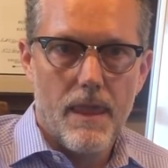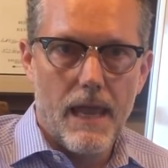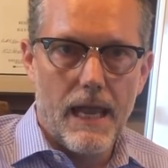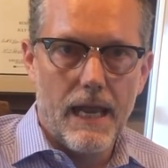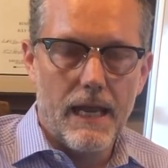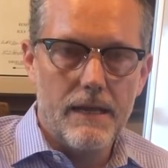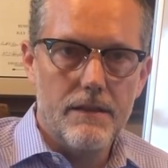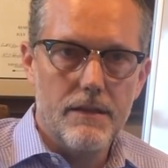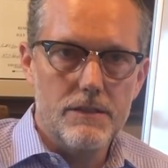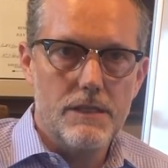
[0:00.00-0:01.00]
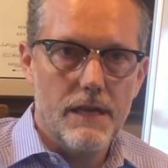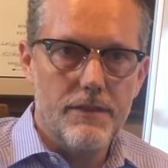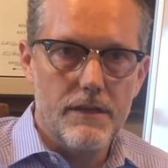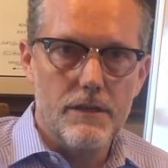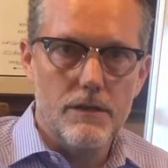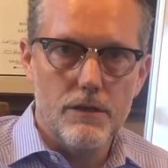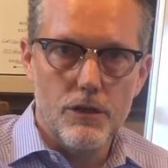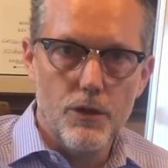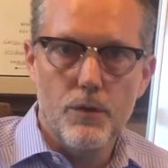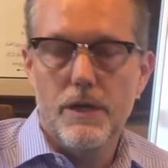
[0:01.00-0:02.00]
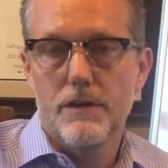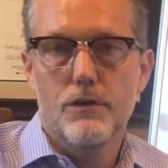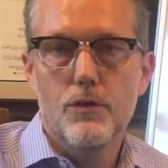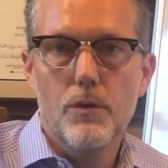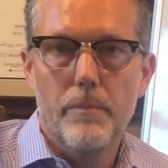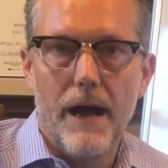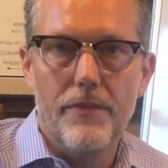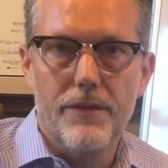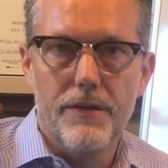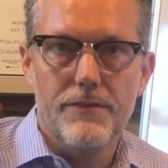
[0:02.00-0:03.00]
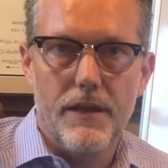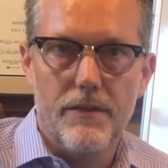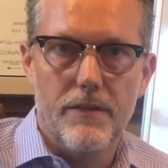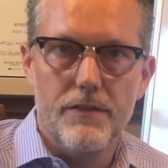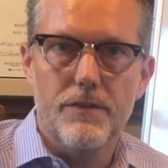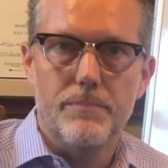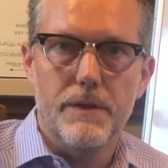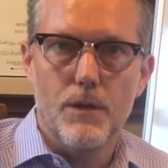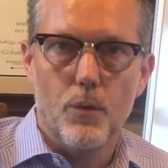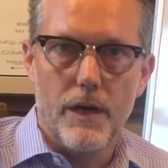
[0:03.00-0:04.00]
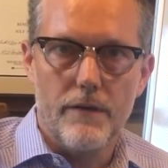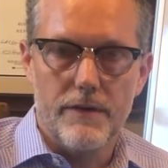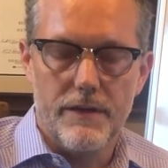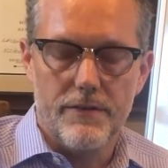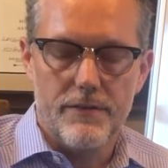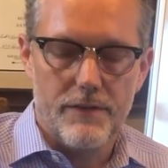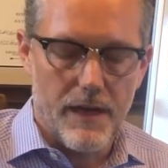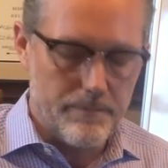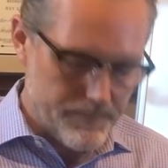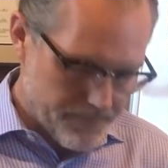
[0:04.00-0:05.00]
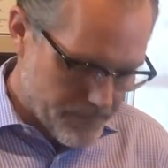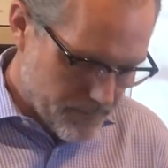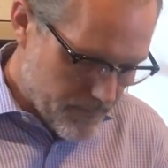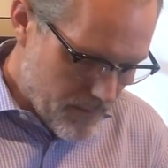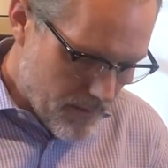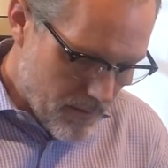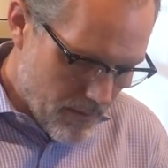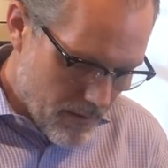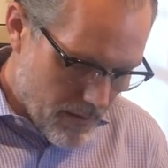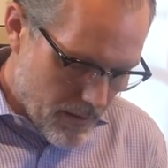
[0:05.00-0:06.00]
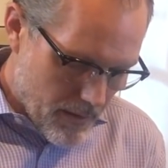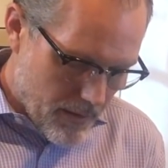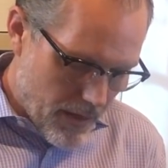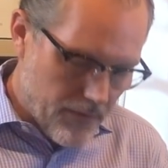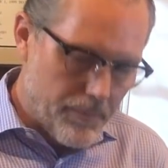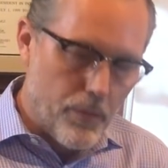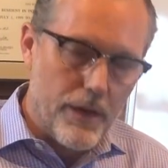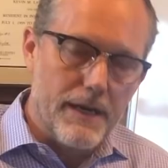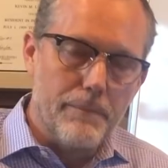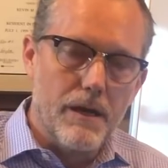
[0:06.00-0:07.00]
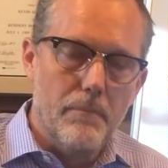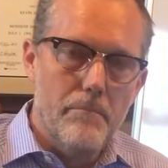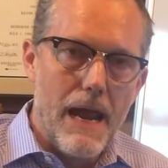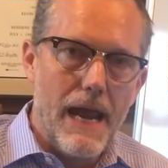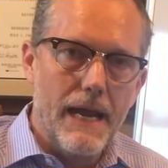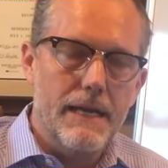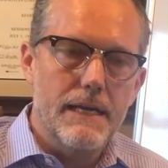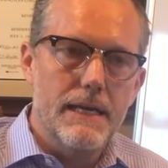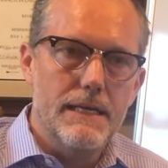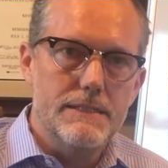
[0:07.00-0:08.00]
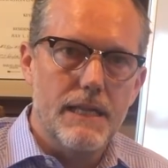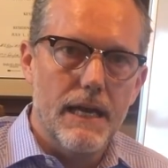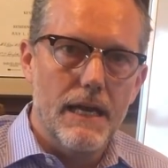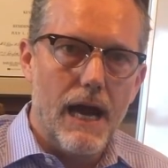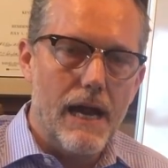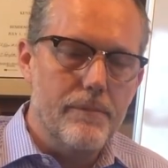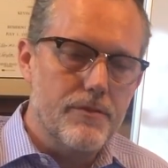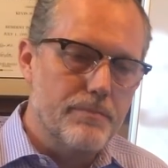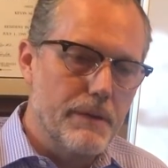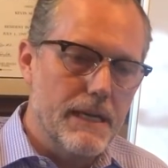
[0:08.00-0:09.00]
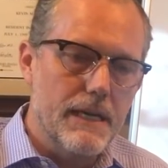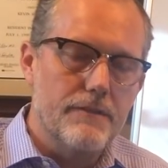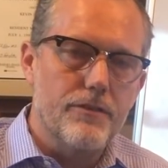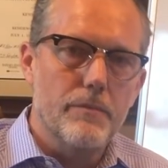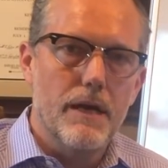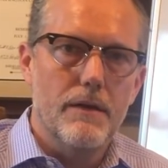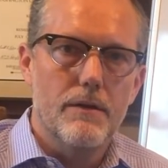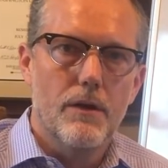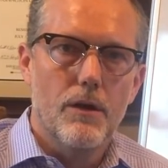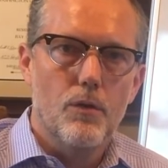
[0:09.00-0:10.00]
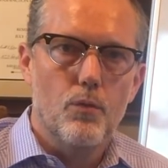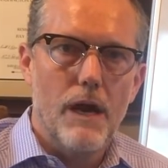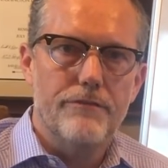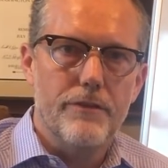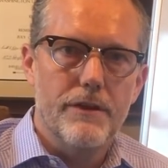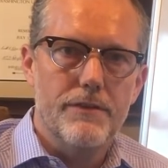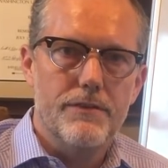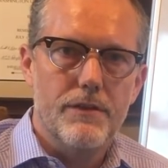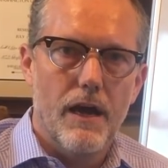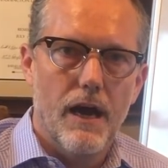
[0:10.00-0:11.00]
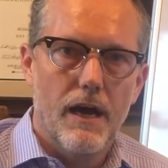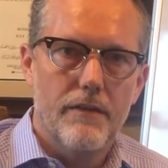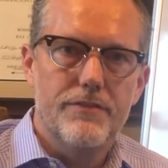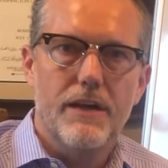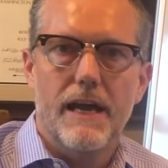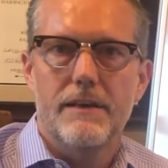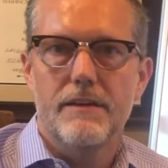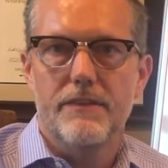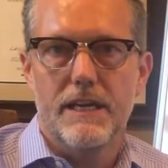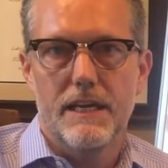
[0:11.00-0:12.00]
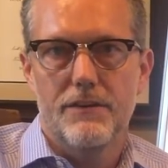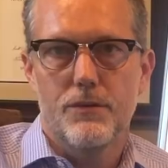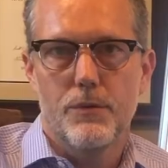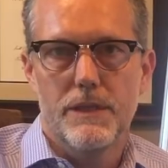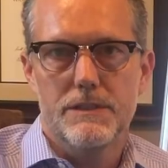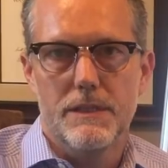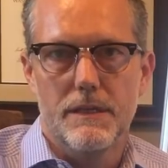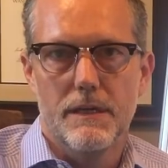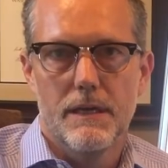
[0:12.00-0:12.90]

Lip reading: and there's nothing you can do about this other than just be aware of it at this time. The other point I'm going to make is that I am speaking from a reference of scientific intuition,